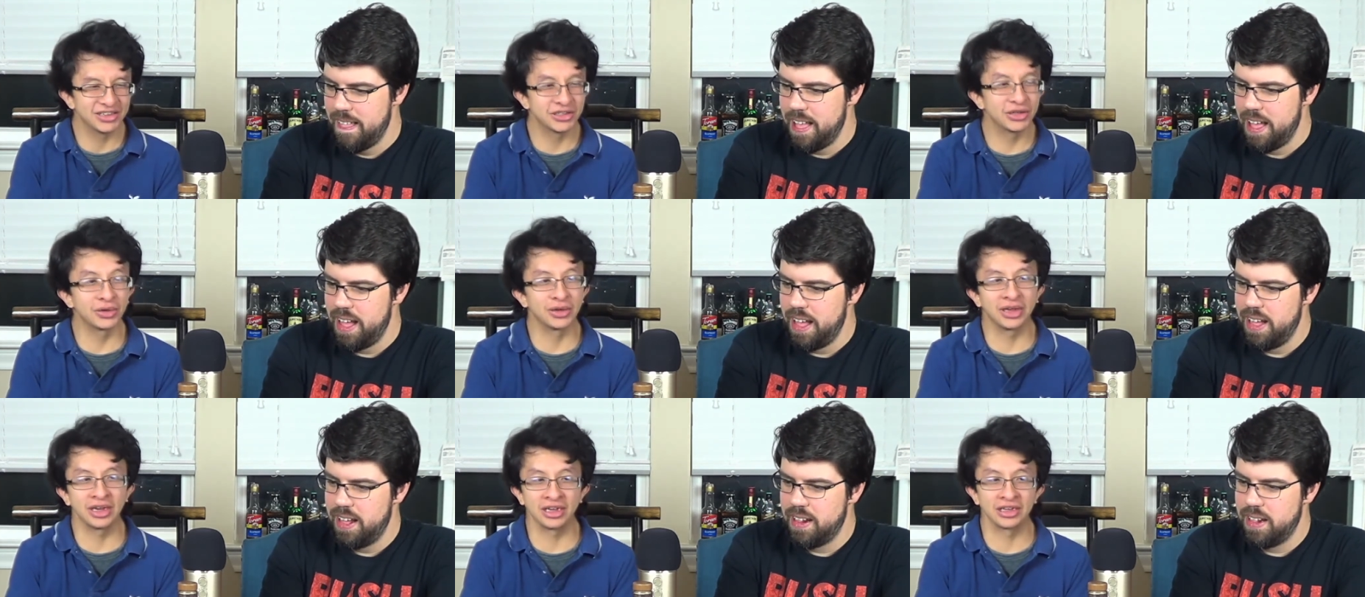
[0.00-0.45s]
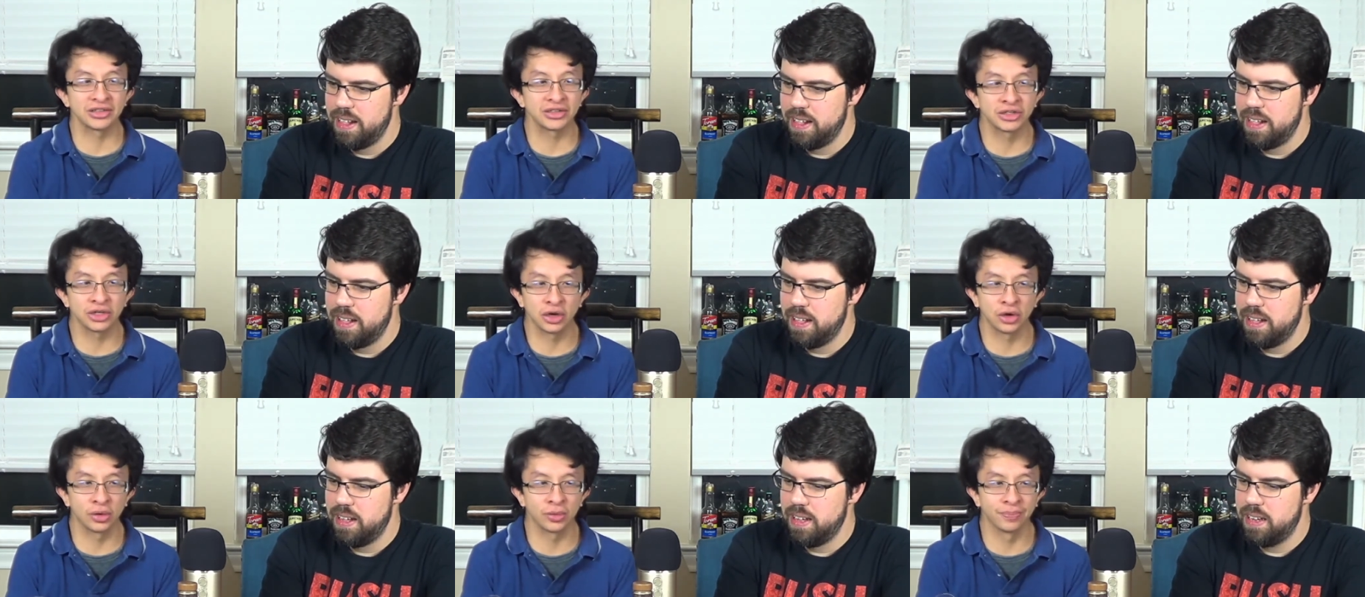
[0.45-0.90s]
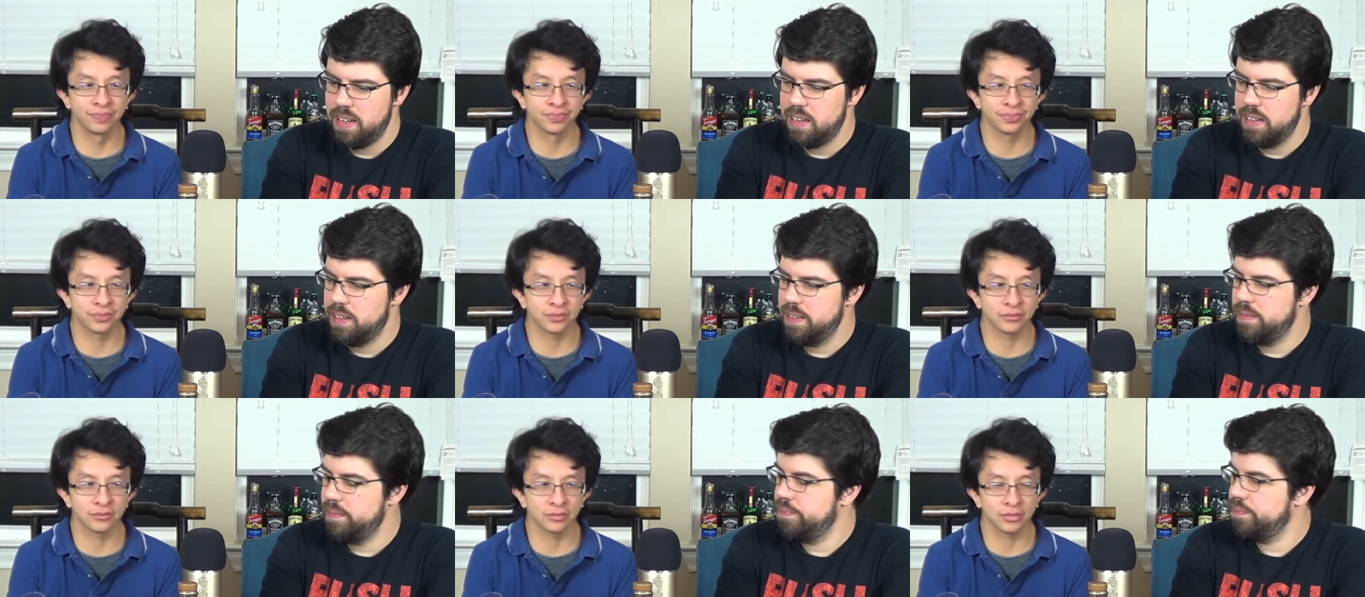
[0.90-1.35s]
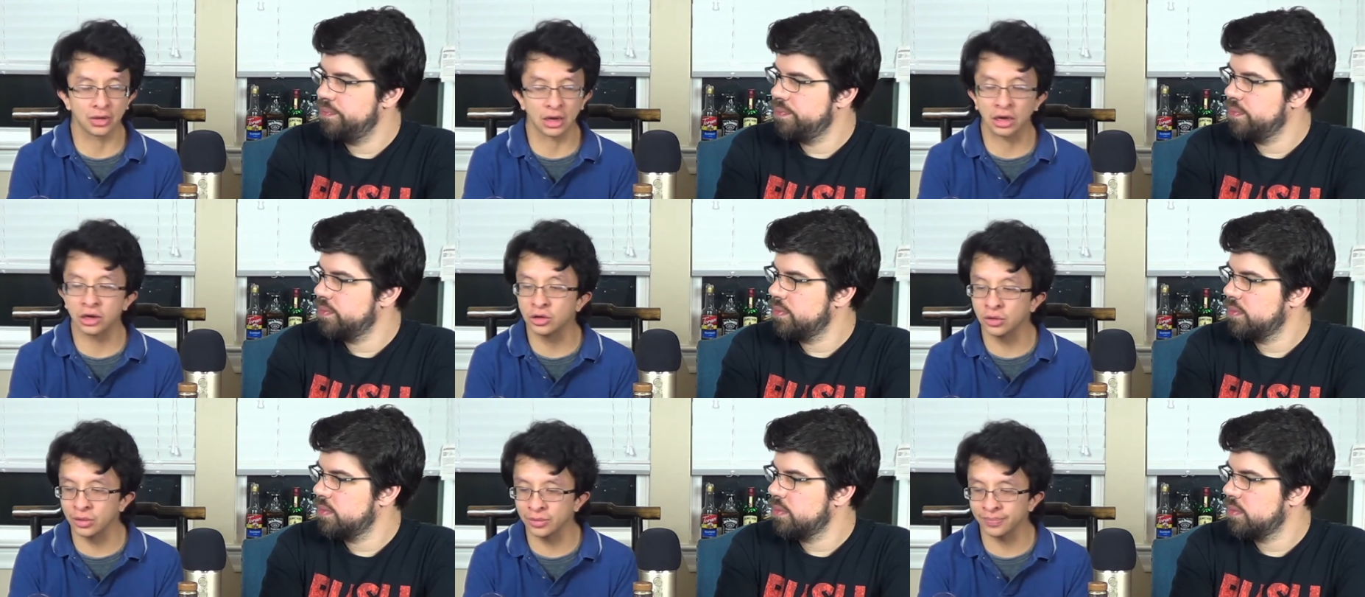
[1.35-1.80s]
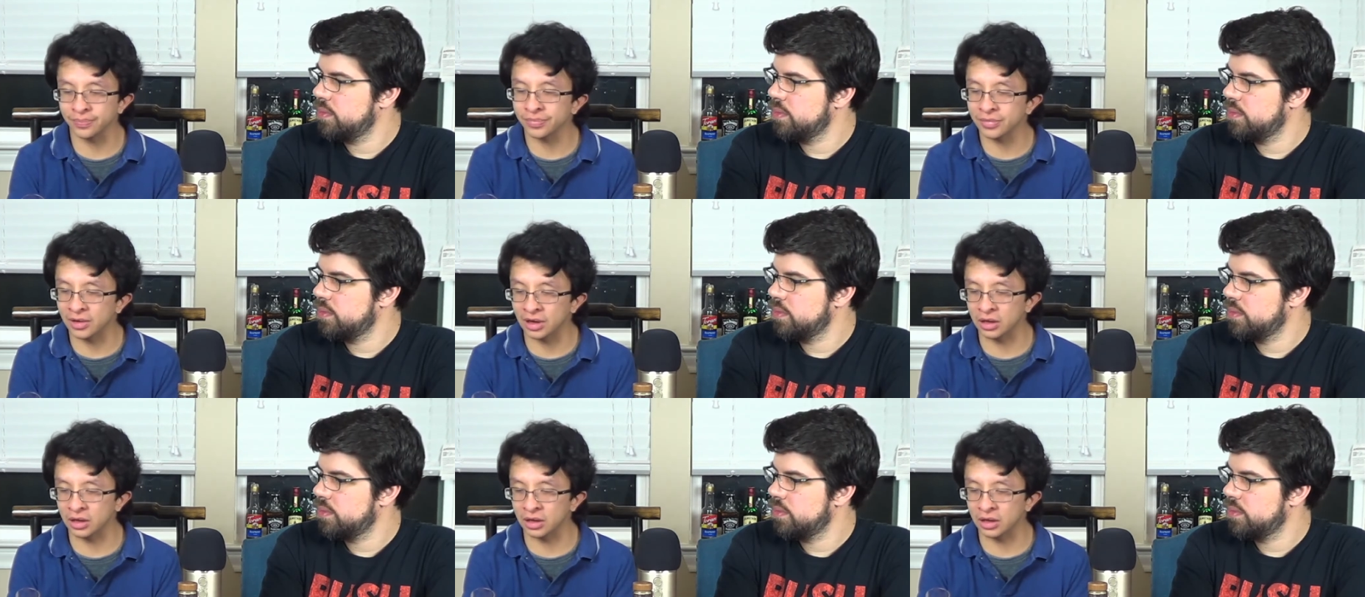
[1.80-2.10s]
Speaker 1: so yeah, so you know what?